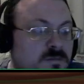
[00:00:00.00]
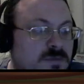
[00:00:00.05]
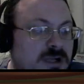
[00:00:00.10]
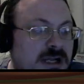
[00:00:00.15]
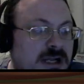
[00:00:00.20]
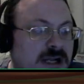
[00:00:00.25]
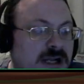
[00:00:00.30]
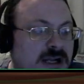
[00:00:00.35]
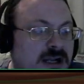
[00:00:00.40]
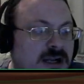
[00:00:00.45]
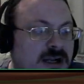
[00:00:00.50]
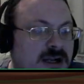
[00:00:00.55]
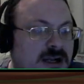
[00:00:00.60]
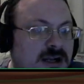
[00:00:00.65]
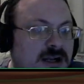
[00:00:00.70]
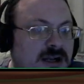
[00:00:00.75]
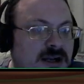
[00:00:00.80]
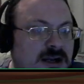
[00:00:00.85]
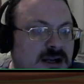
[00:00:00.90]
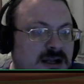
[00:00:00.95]

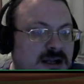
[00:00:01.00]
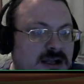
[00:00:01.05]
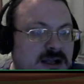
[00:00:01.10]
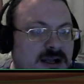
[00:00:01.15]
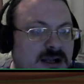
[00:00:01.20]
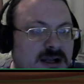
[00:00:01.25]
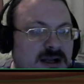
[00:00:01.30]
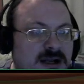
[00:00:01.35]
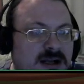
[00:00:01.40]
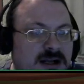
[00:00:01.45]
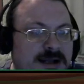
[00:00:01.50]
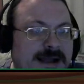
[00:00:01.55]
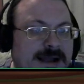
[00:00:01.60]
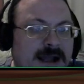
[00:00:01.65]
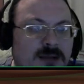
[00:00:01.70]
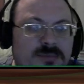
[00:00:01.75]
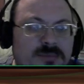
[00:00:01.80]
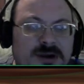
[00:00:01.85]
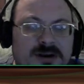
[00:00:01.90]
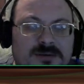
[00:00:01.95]
How
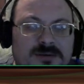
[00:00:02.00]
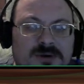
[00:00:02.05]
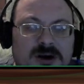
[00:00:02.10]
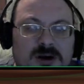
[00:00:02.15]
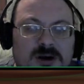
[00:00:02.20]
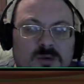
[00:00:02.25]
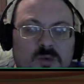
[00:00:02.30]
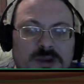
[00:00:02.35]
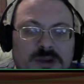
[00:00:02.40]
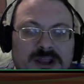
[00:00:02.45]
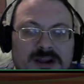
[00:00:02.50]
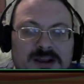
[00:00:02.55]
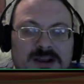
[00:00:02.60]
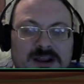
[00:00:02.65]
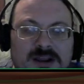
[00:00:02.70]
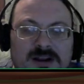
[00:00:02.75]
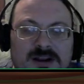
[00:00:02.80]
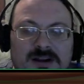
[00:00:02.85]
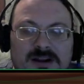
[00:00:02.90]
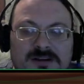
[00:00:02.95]
about of our week
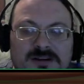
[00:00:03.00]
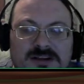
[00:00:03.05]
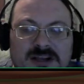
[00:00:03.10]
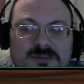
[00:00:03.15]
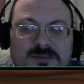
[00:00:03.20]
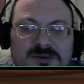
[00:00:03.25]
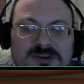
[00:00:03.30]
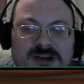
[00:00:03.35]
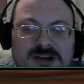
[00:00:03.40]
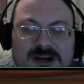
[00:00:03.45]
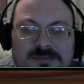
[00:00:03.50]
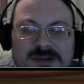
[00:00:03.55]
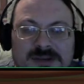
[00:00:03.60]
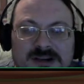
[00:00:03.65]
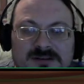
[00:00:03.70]
in table topic?